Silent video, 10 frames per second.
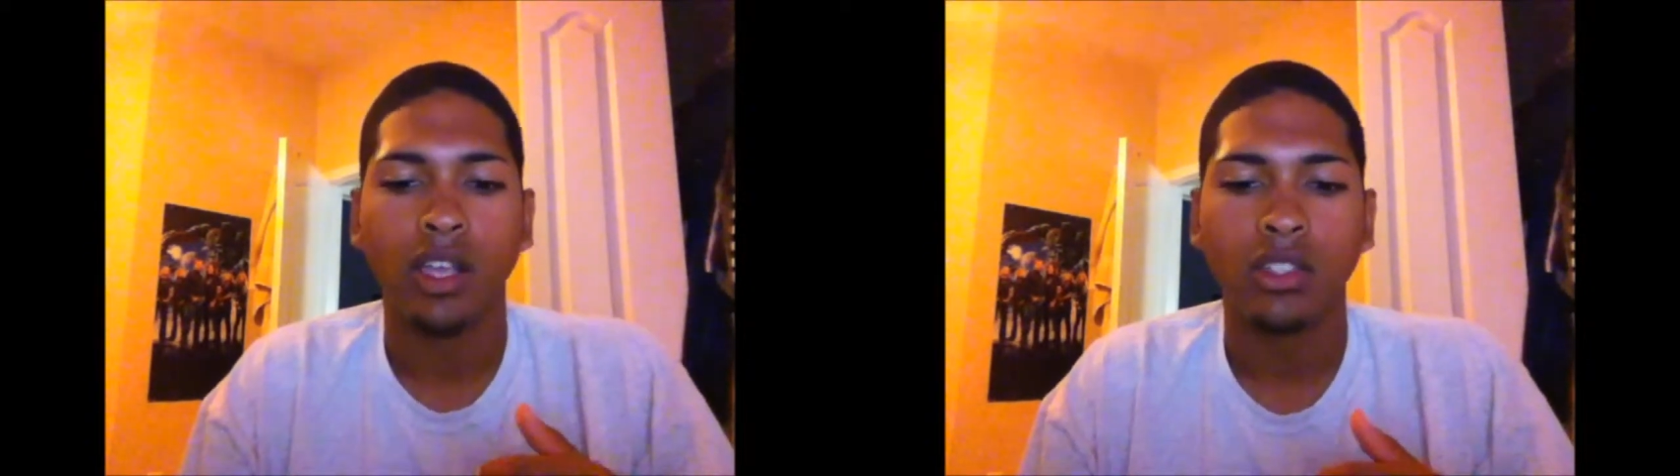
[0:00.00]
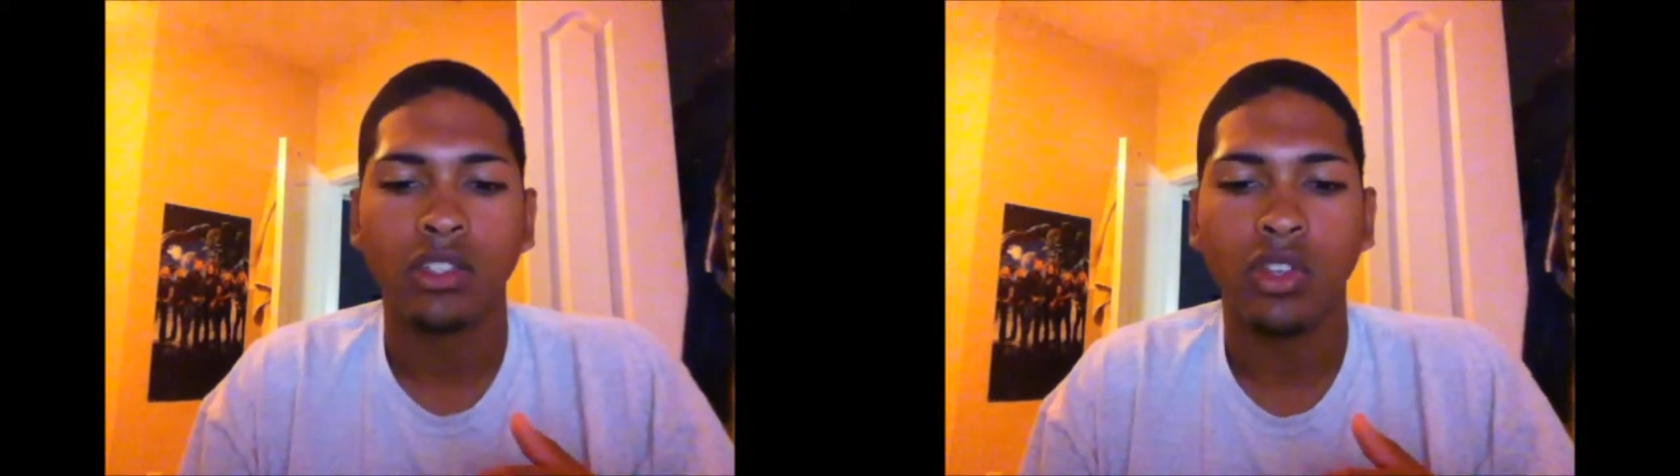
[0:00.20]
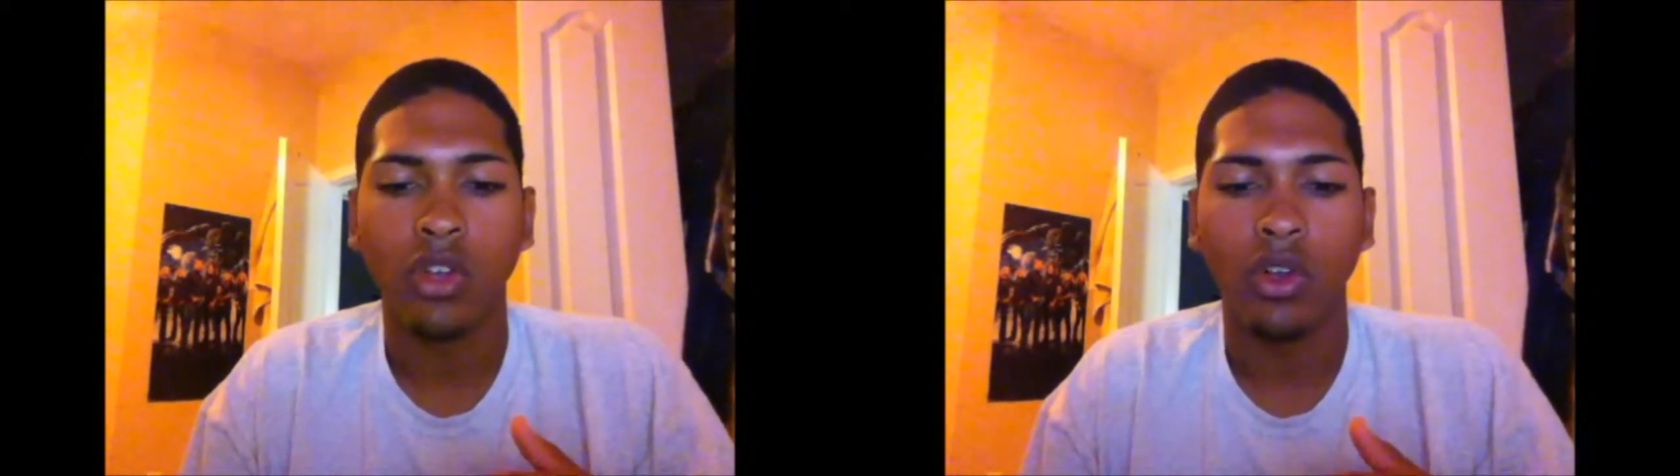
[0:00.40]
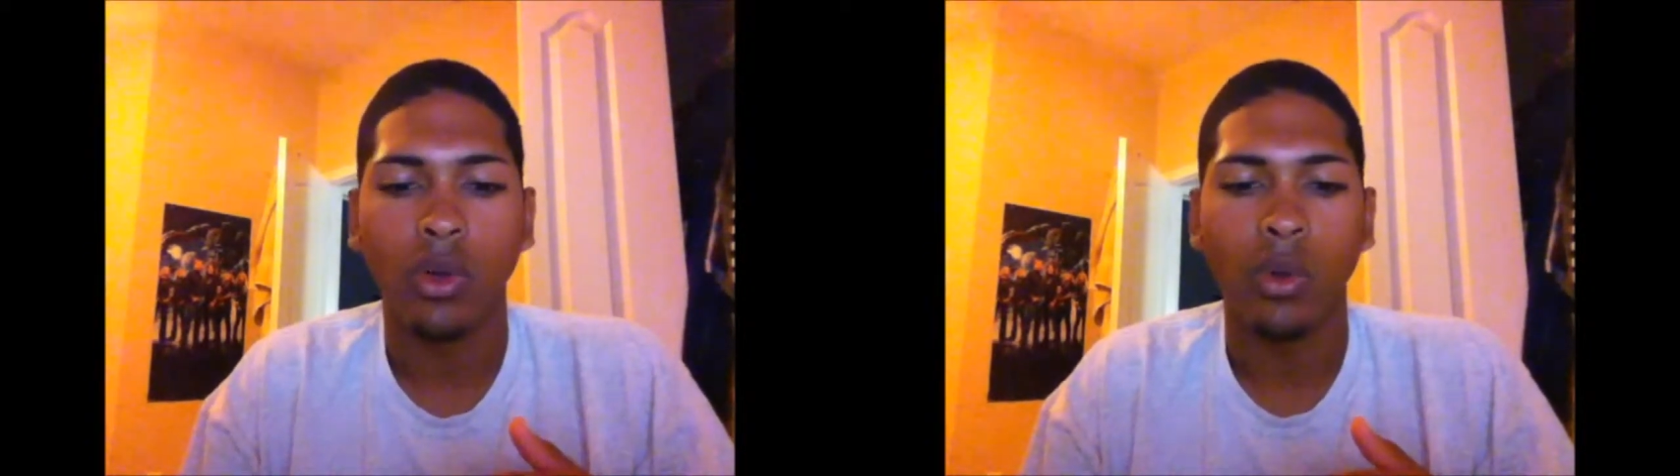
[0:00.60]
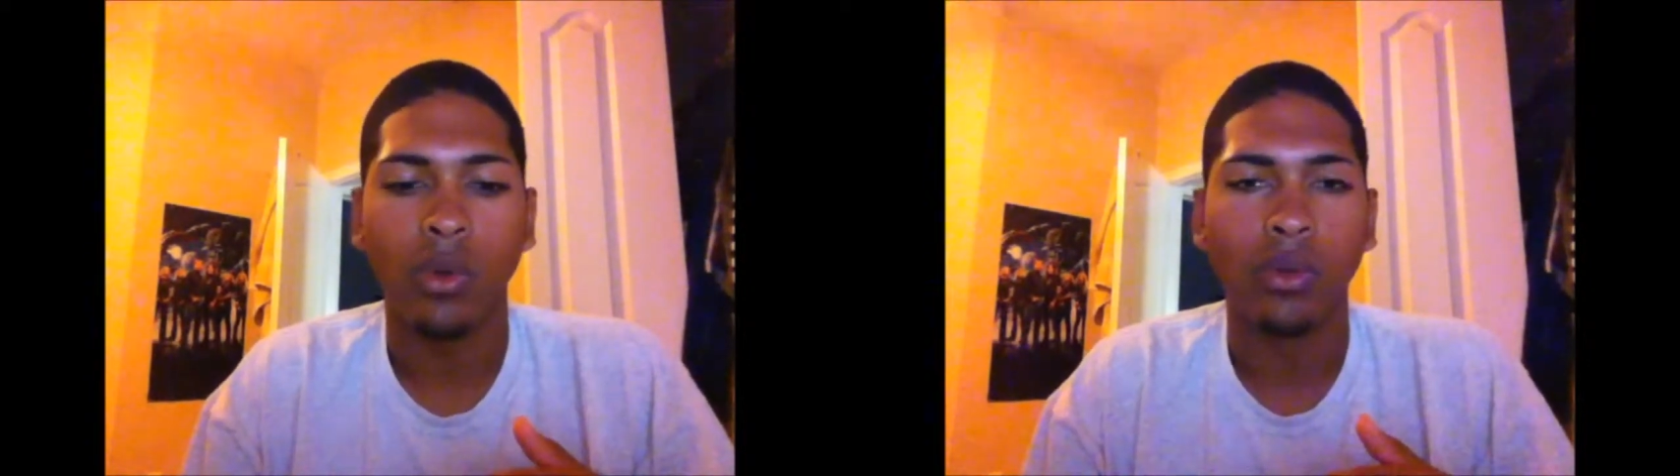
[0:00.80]

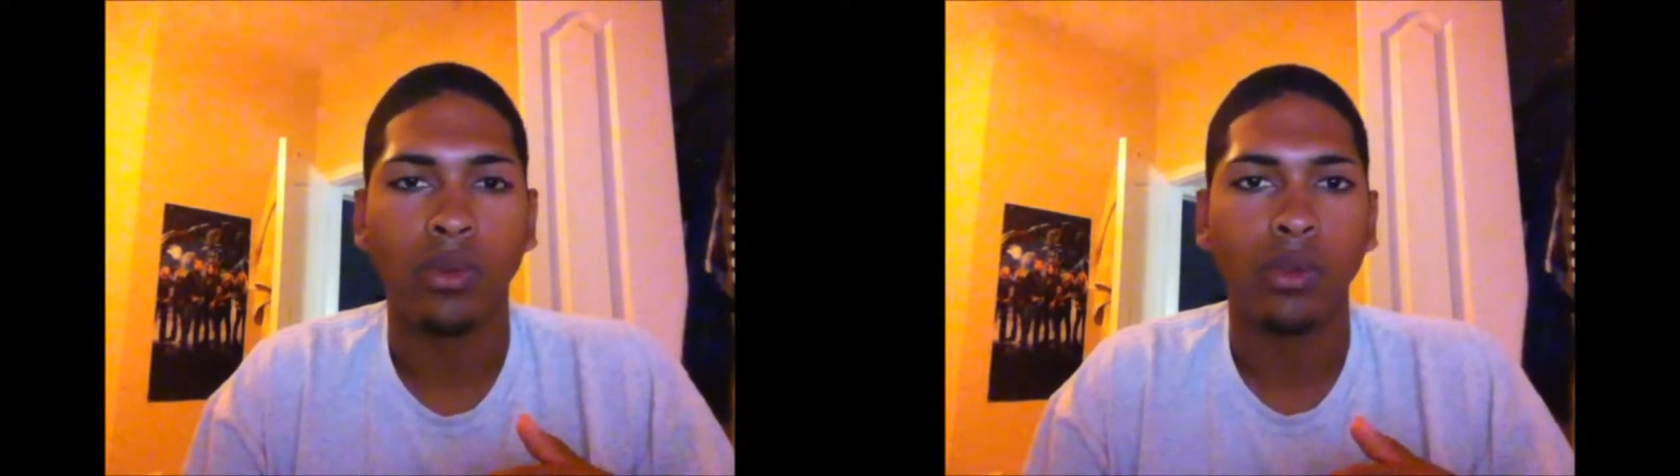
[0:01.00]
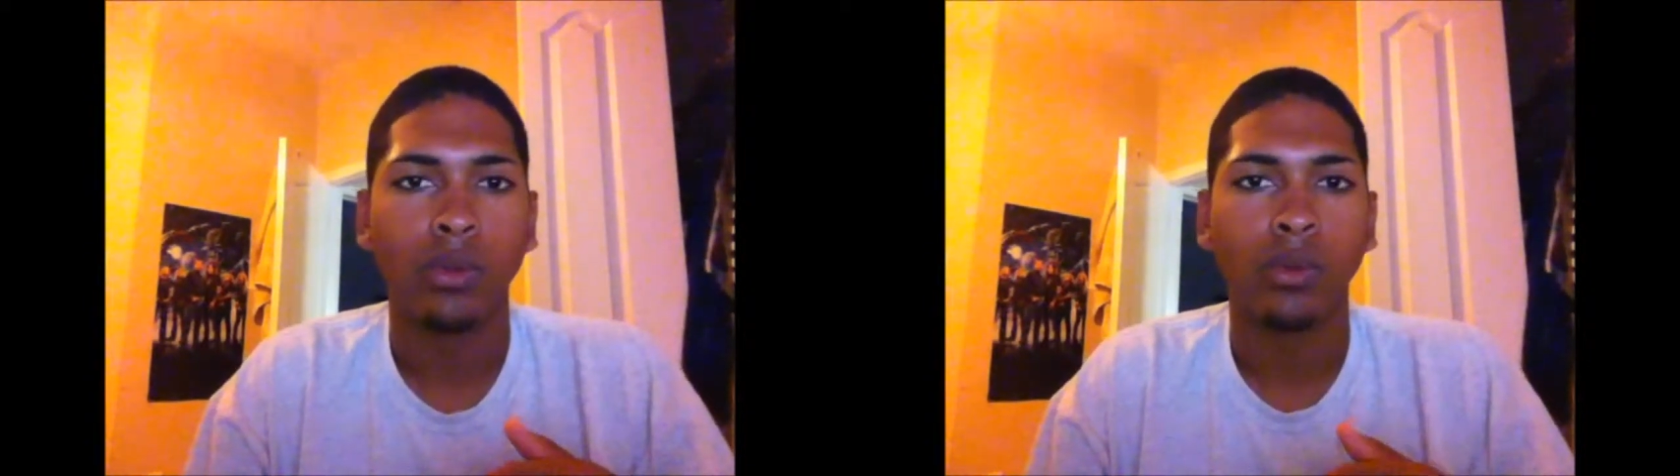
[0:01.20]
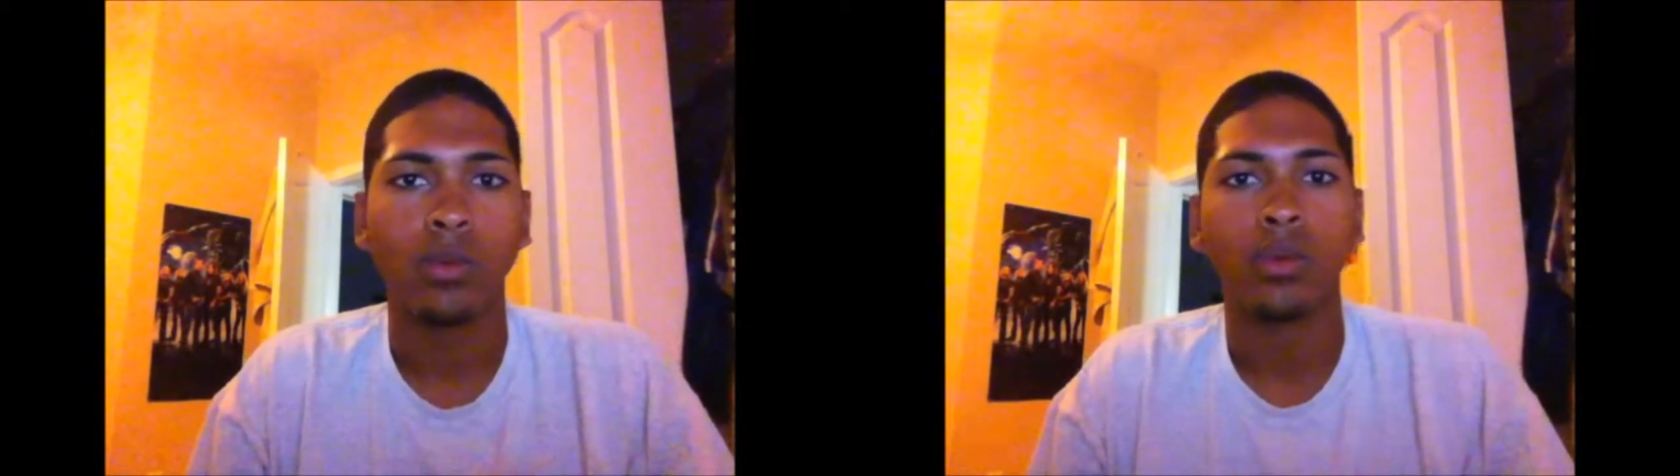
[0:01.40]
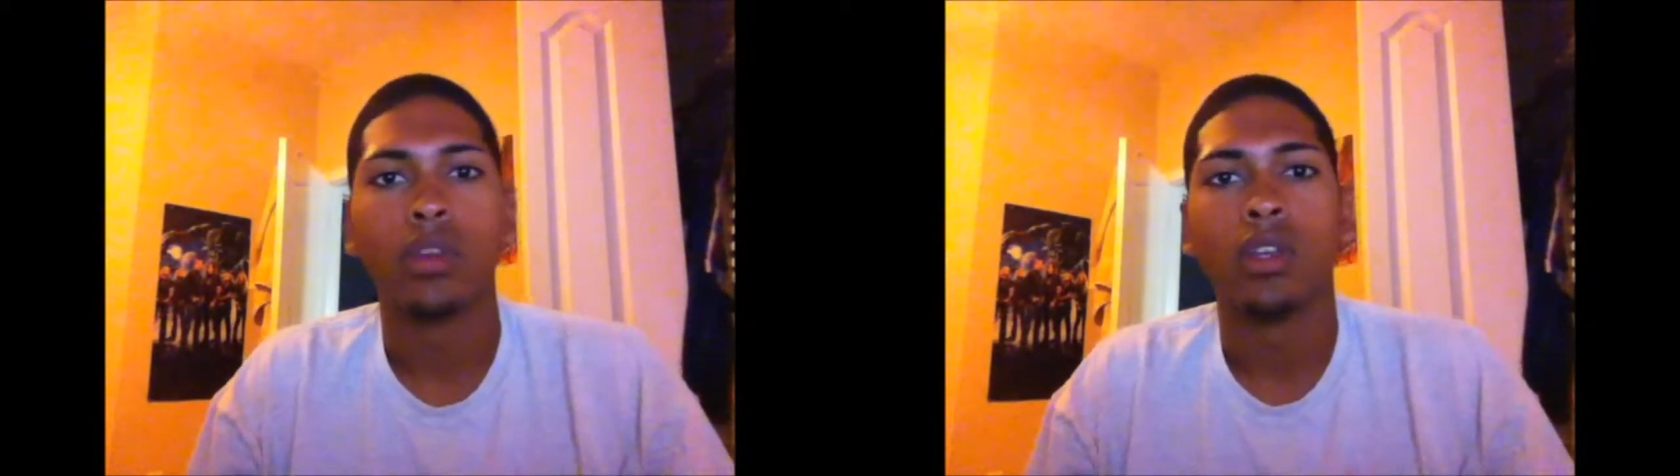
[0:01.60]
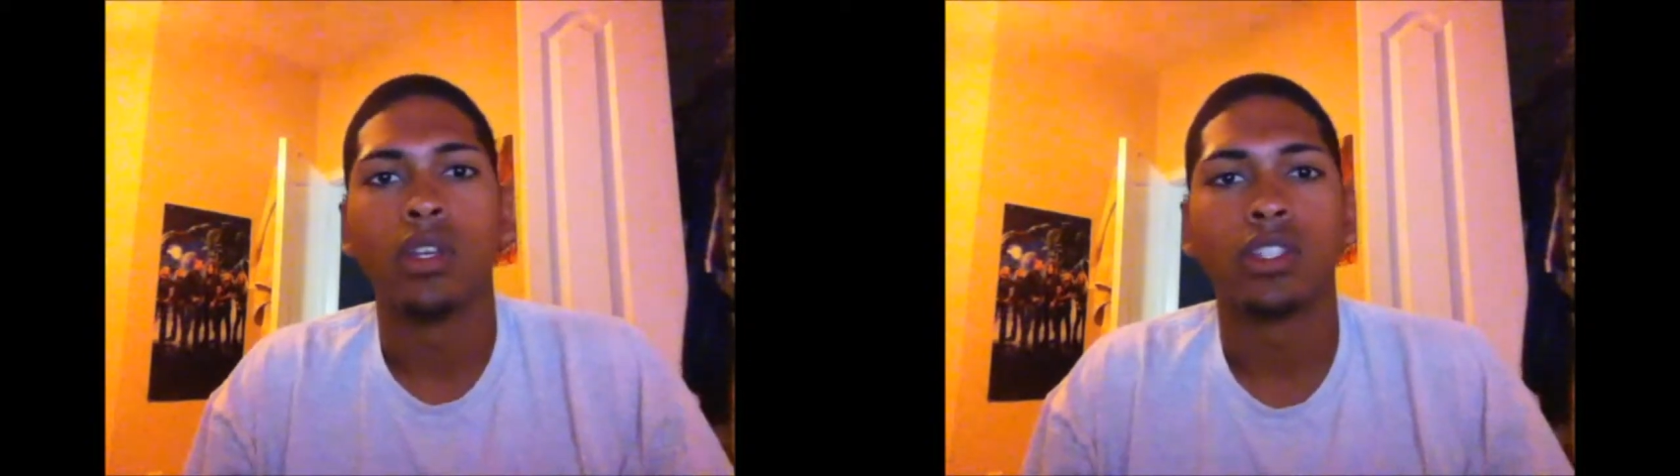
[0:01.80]
So,
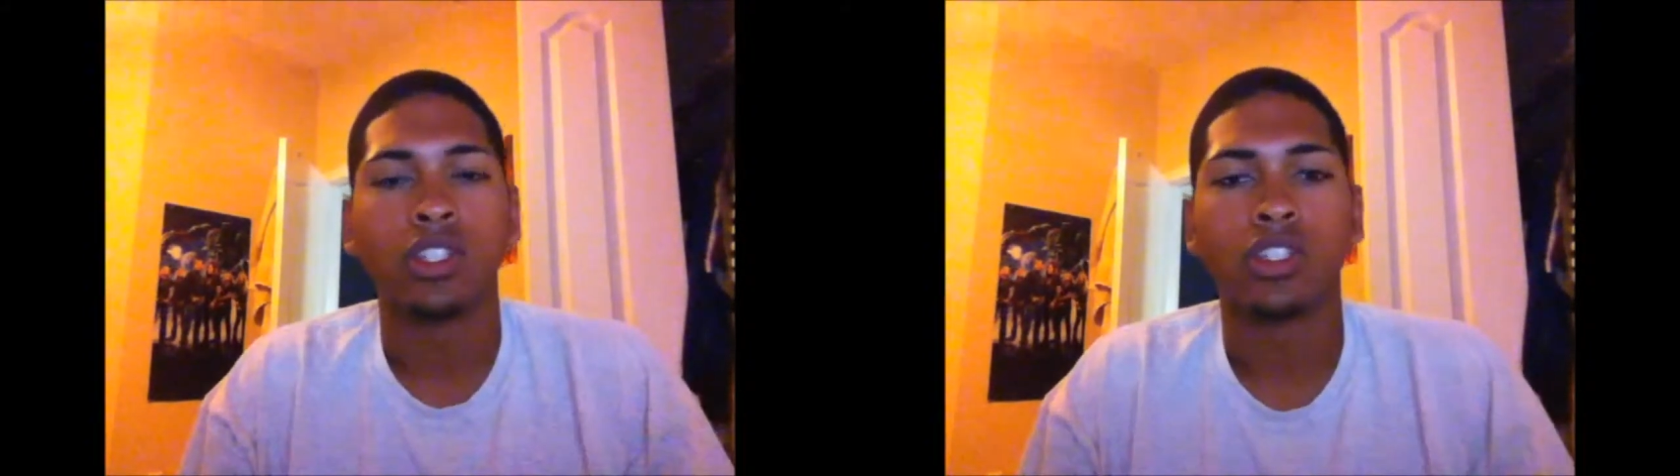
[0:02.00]
to